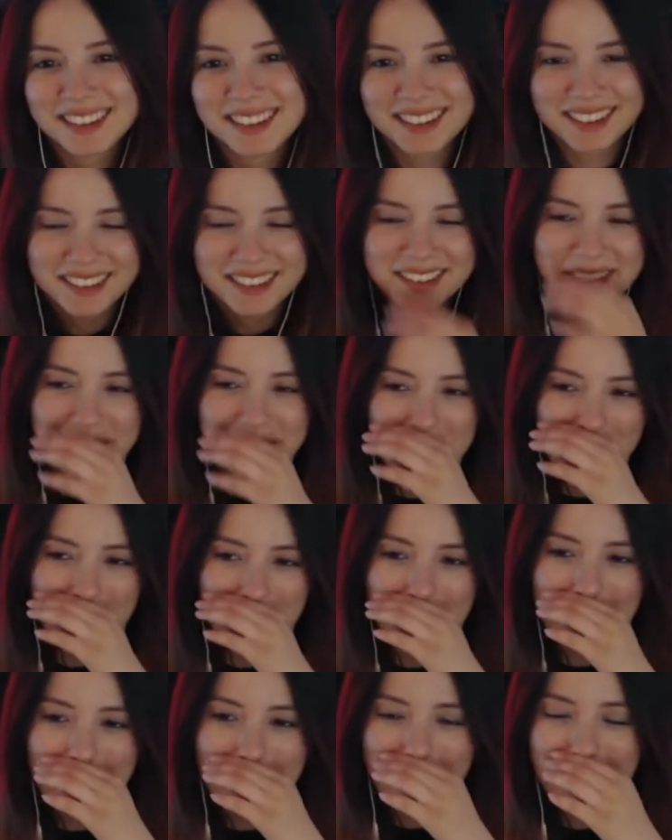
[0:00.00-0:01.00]
when it's my turn to
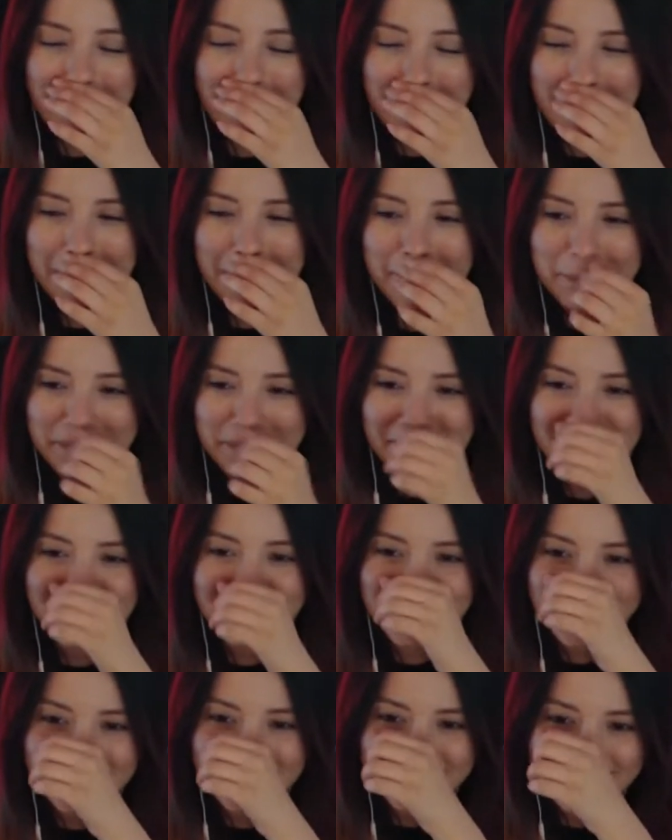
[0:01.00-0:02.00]
present in class and I'm
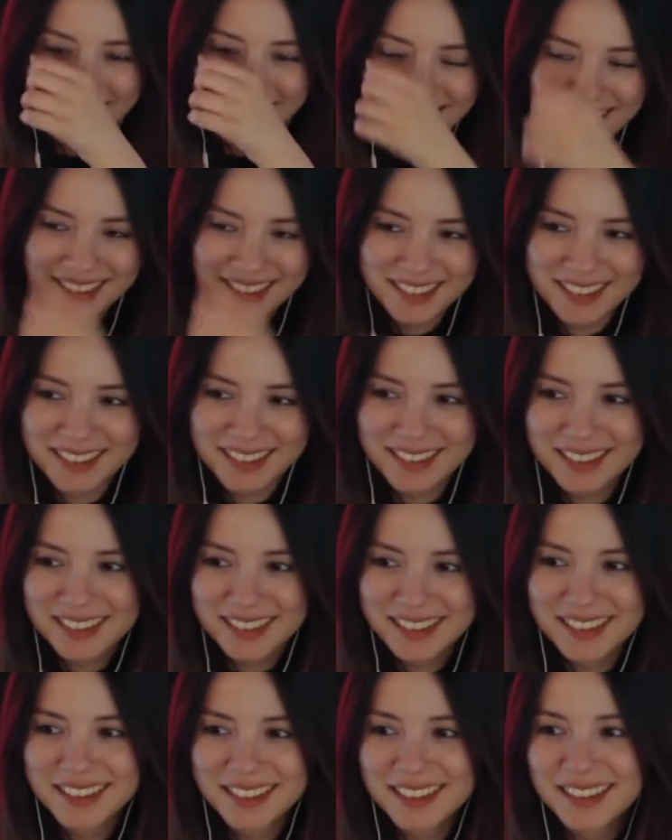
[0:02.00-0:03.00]
wearing sweatpants.